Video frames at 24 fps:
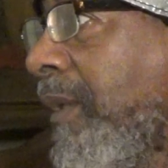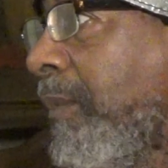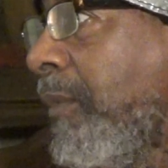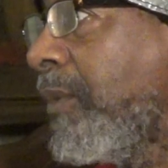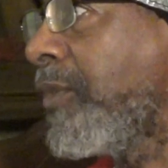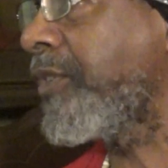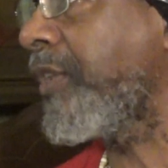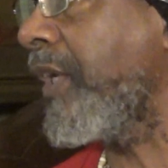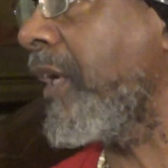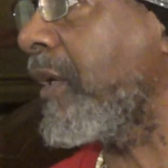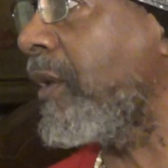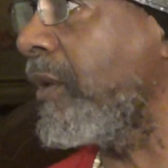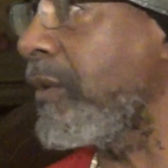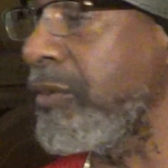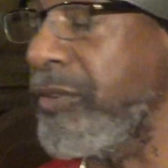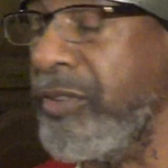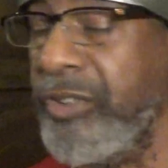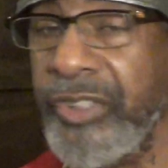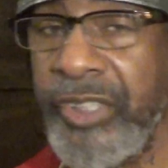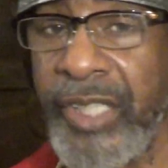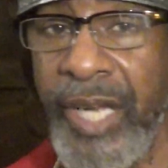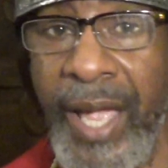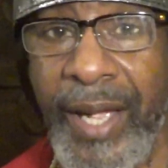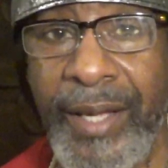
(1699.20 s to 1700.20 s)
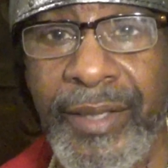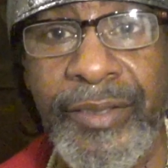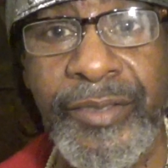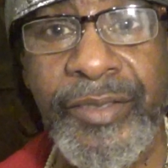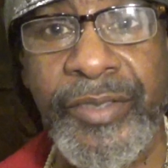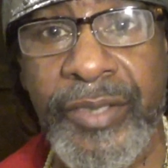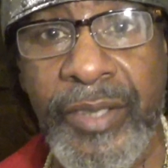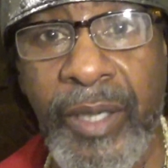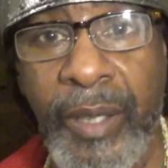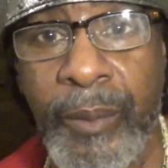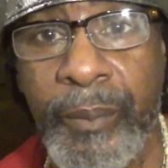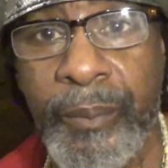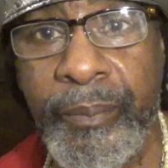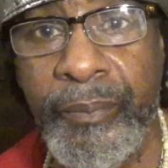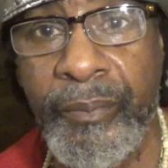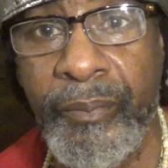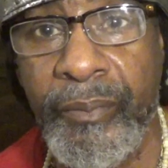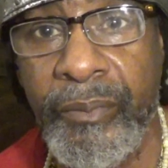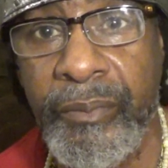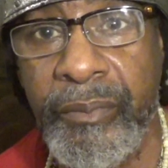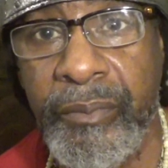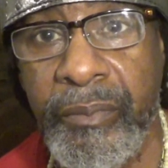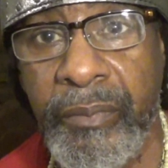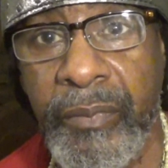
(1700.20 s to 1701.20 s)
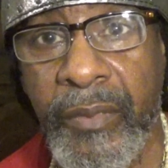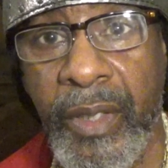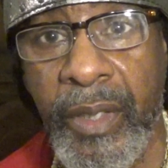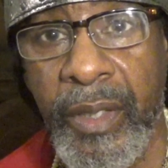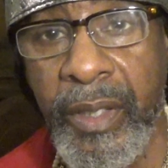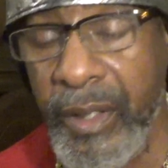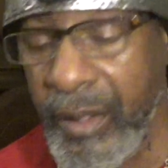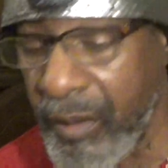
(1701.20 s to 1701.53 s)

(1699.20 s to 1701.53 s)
Most High gonna jack us up. He